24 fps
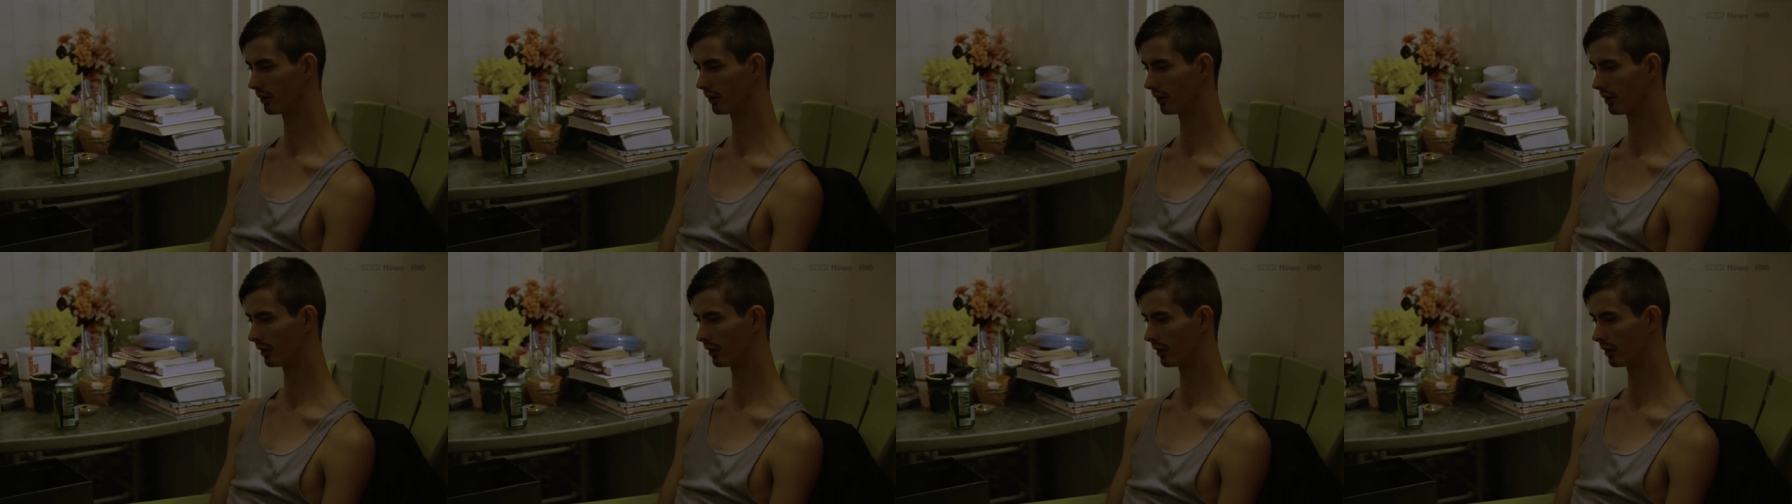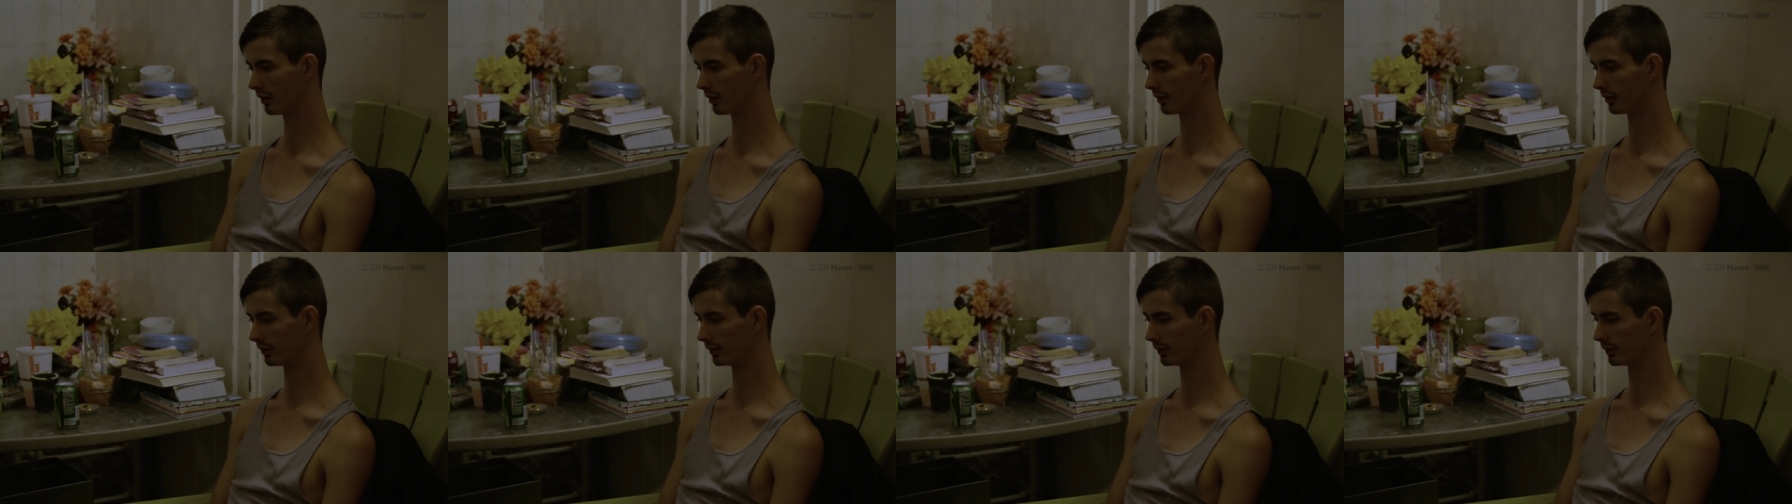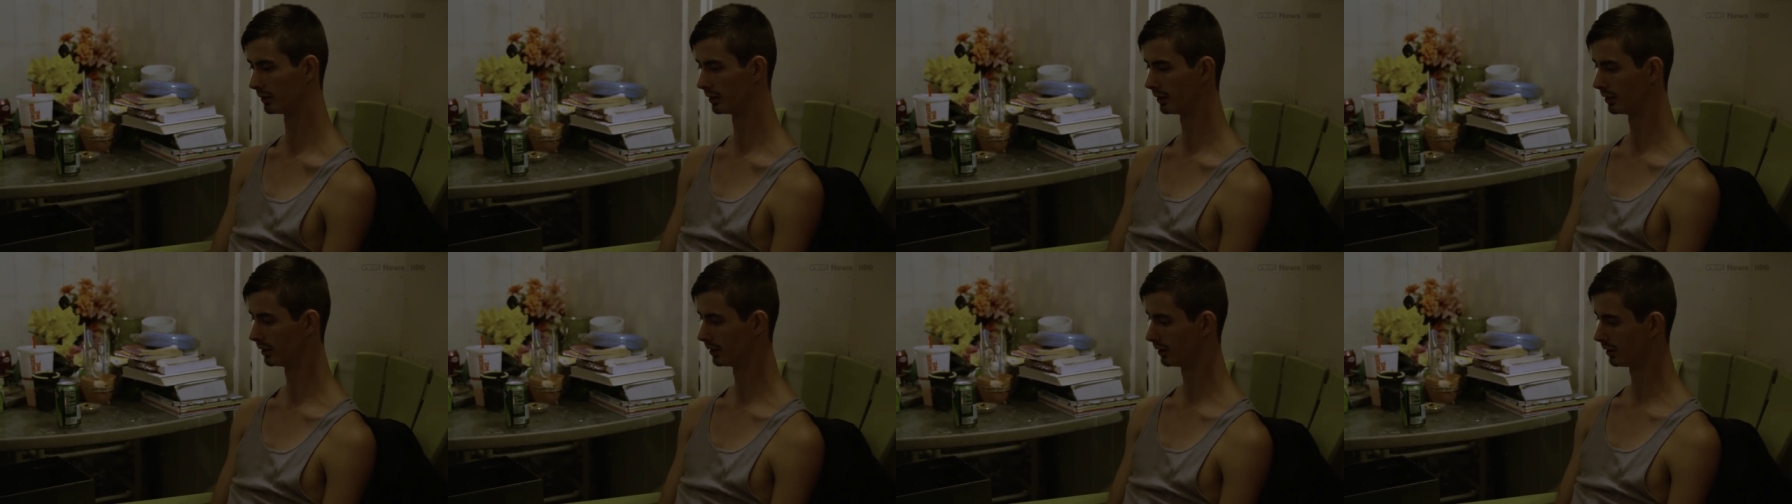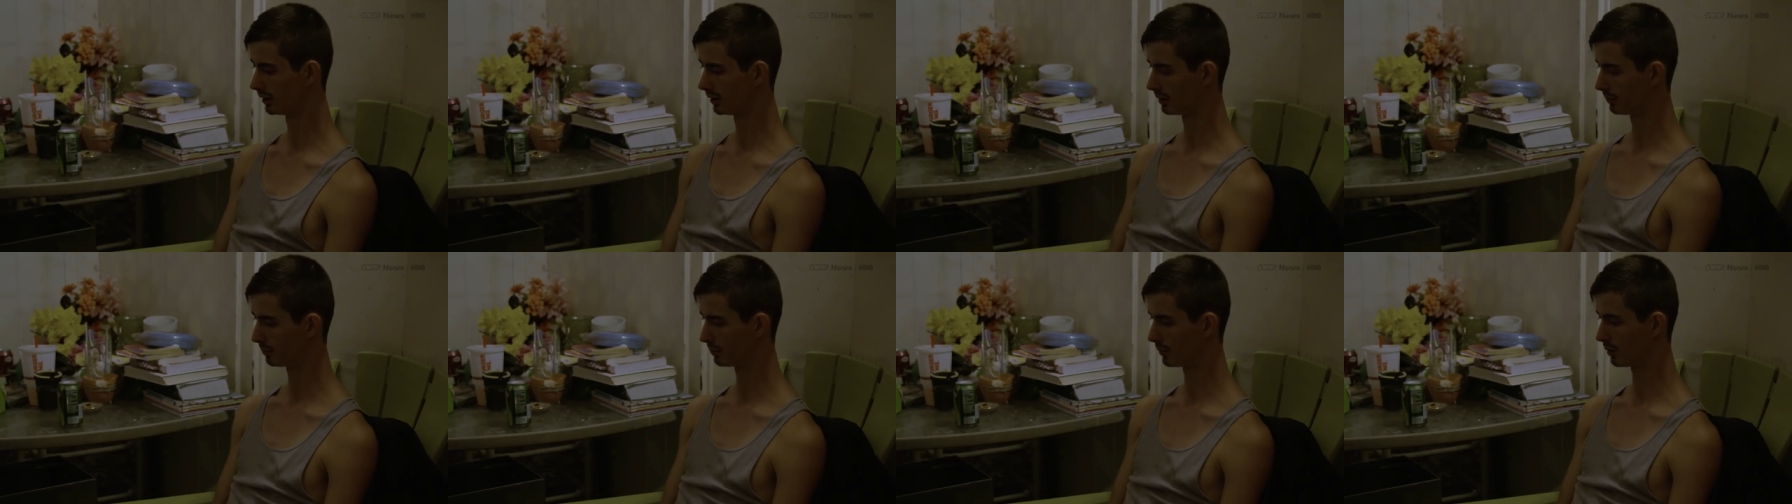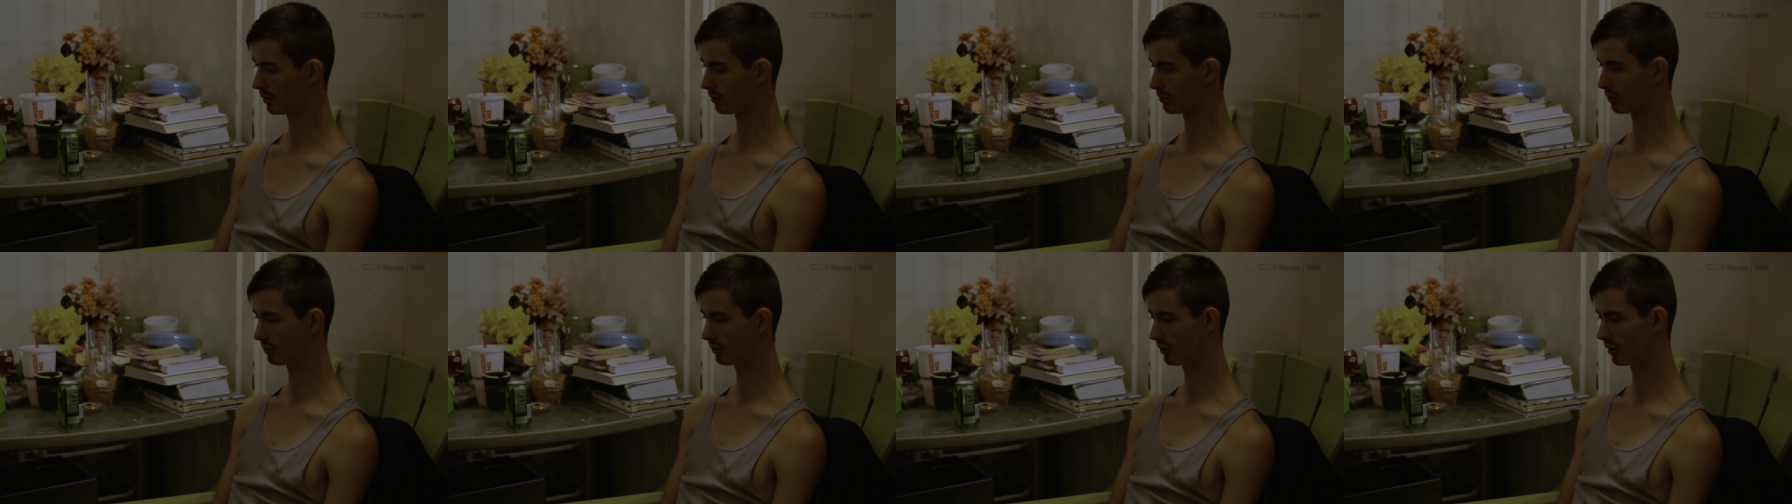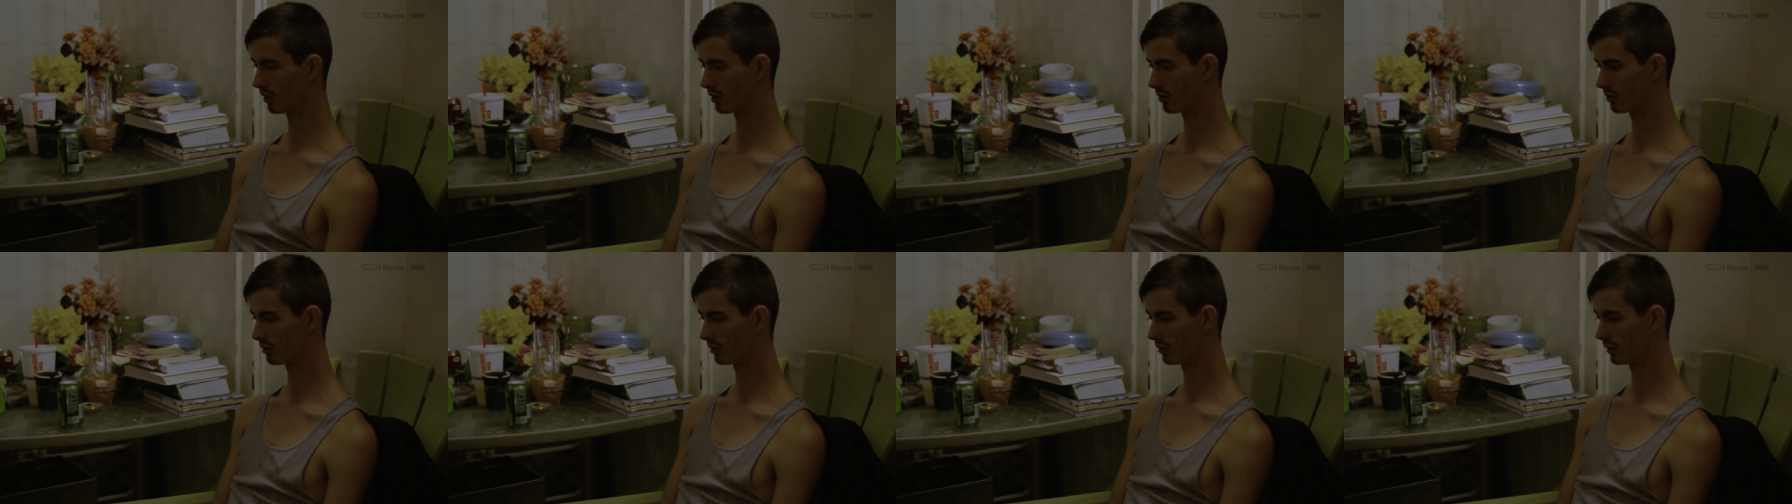Uh, Uncle Russell,